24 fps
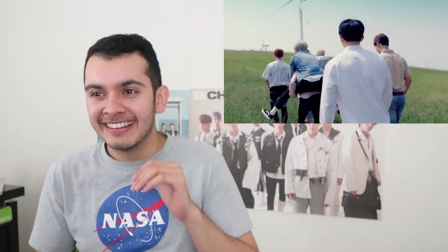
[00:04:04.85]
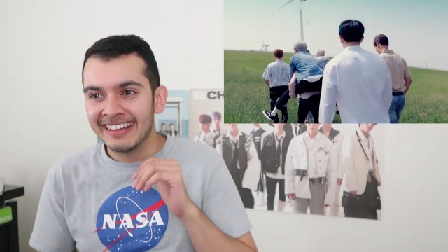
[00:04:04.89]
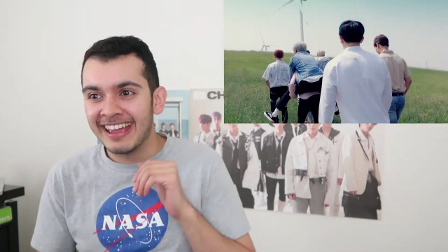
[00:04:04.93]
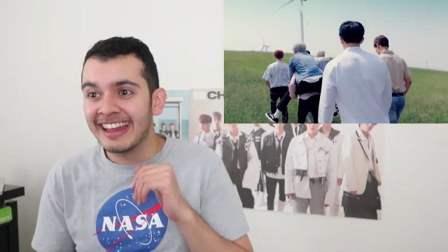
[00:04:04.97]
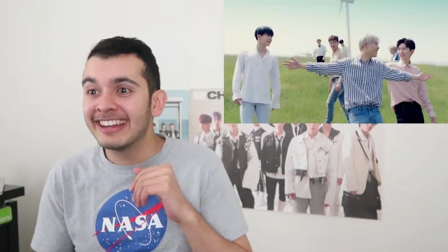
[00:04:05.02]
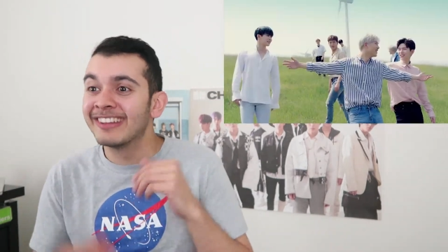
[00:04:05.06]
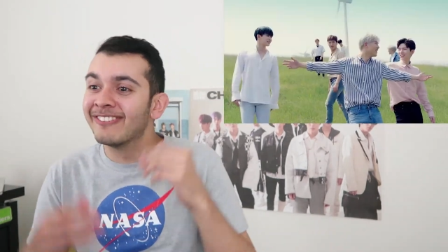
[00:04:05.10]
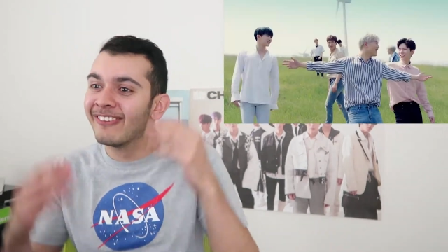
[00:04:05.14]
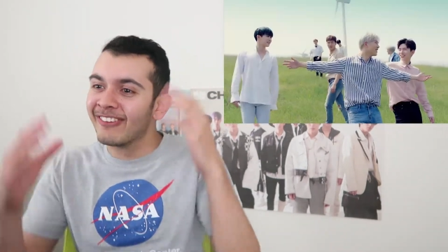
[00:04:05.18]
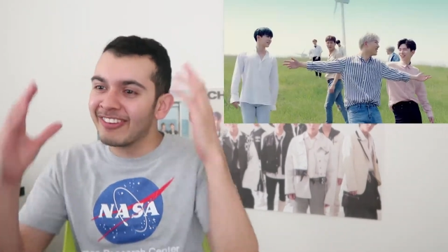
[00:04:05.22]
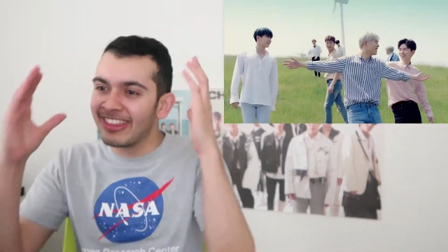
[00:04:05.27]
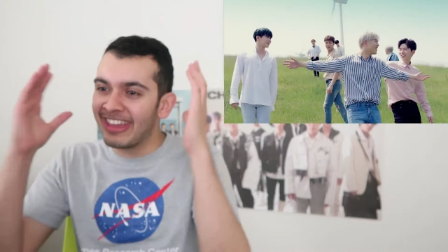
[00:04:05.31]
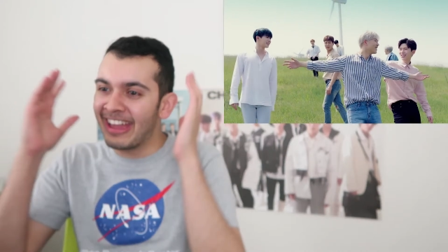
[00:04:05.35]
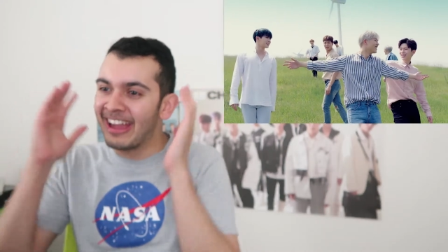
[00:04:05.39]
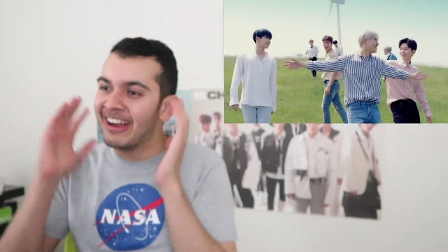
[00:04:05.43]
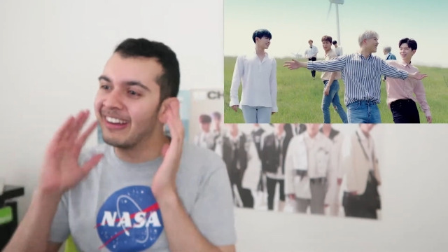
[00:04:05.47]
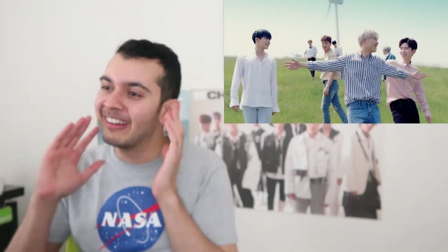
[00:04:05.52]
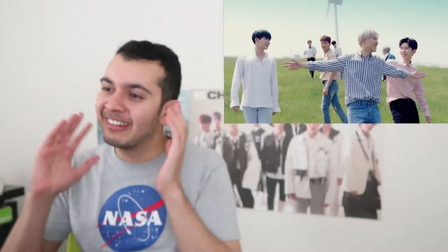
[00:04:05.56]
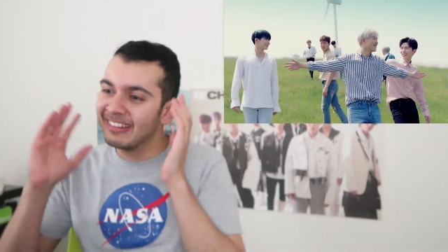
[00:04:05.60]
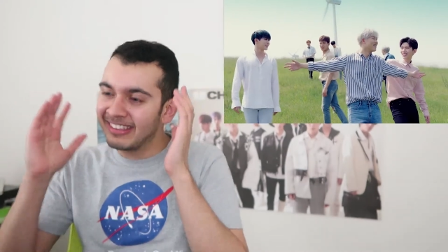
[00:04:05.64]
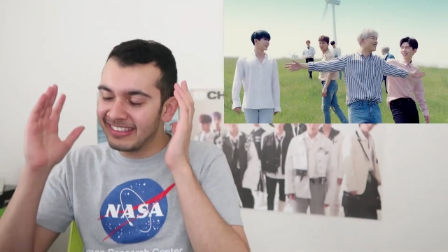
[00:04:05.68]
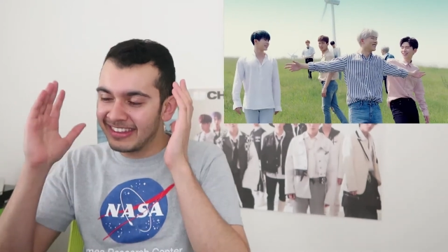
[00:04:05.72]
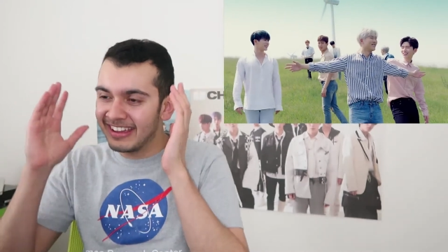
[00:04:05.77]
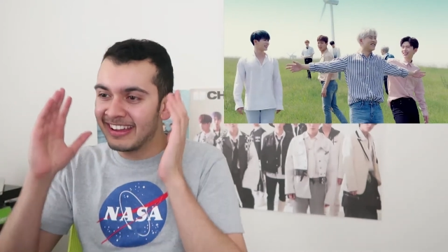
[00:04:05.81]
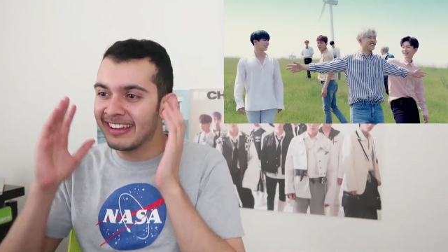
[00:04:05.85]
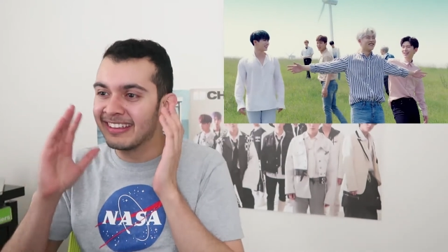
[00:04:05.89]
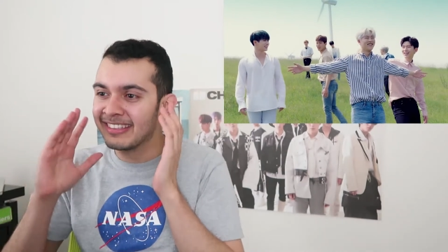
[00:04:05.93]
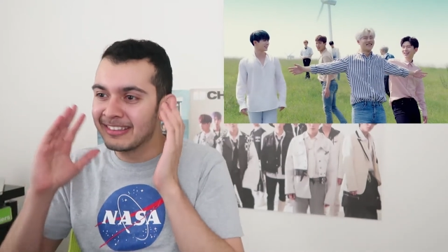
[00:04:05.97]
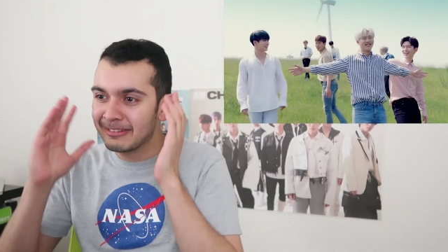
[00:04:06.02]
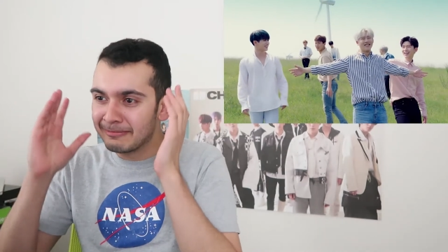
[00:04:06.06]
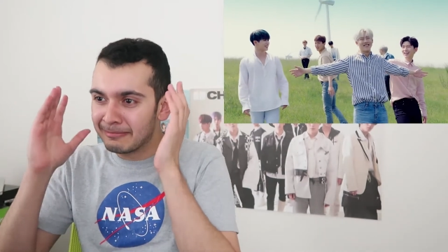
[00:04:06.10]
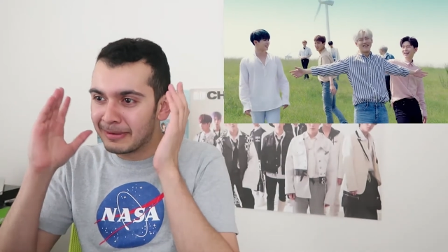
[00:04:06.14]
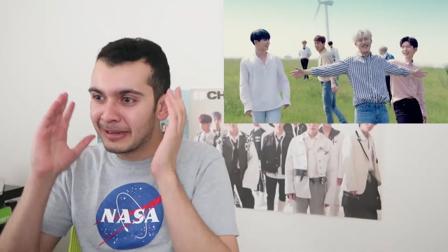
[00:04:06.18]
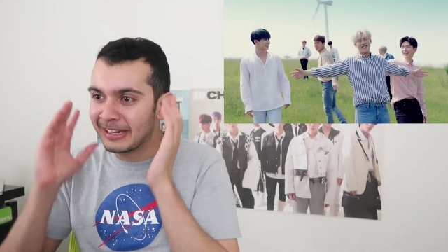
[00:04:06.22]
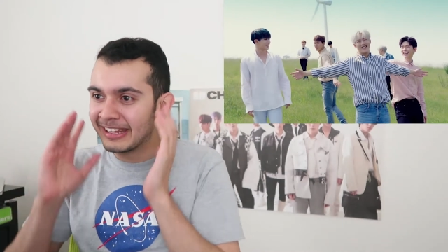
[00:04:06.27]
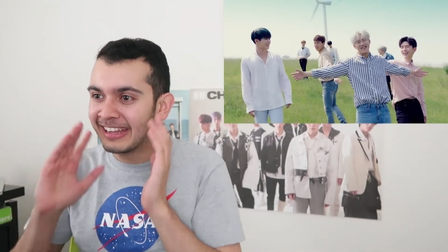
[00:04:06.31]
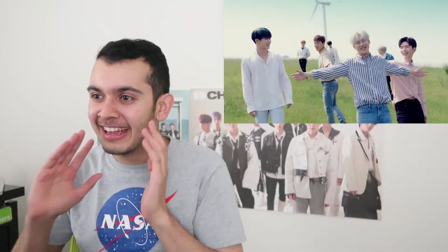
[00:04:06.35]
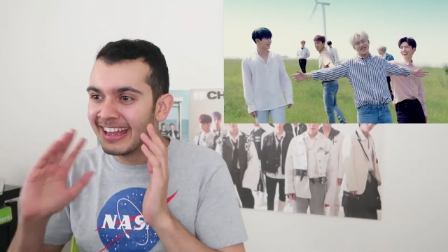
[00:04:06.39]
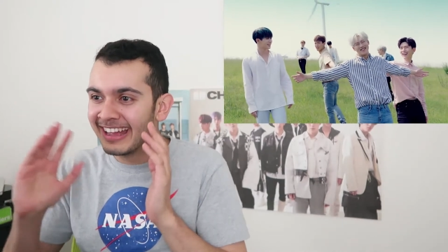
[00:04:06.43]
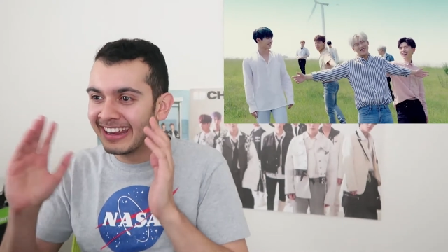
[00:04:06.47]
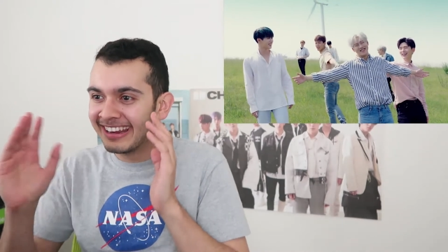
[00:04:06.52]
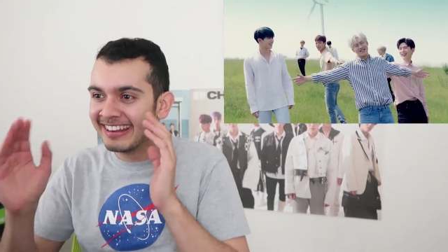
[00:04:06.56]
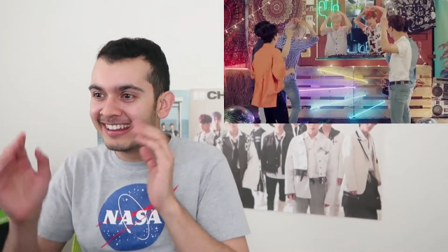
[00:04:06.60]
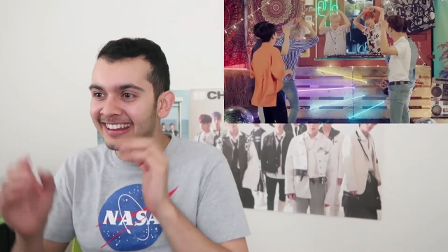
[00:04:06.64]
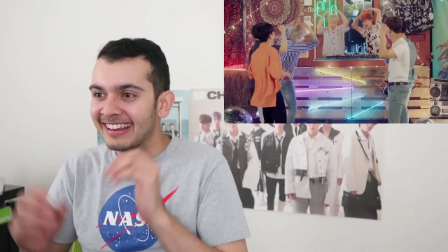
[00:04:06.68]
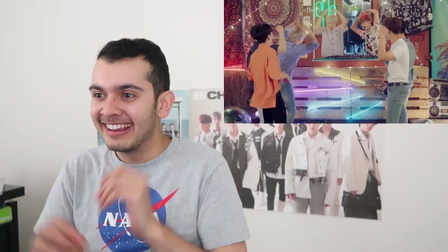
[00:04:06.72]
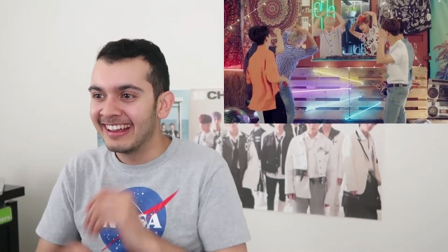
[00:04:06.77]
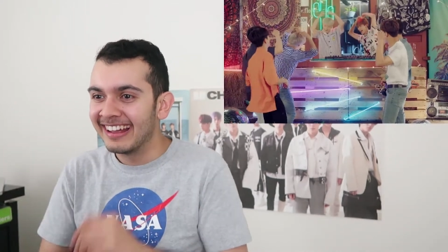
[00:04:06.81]
And he wore the hell the, the bunny
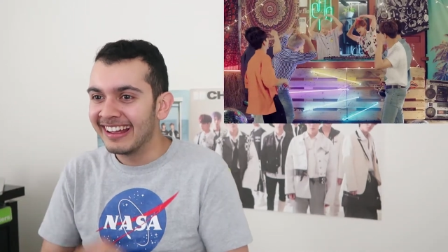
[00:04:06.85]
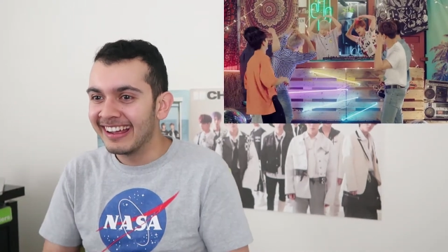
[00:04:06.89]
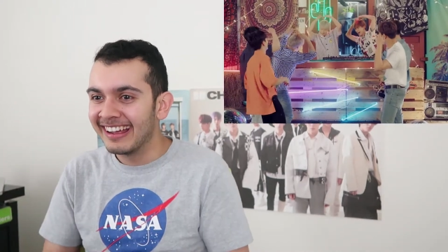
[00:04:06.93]
head.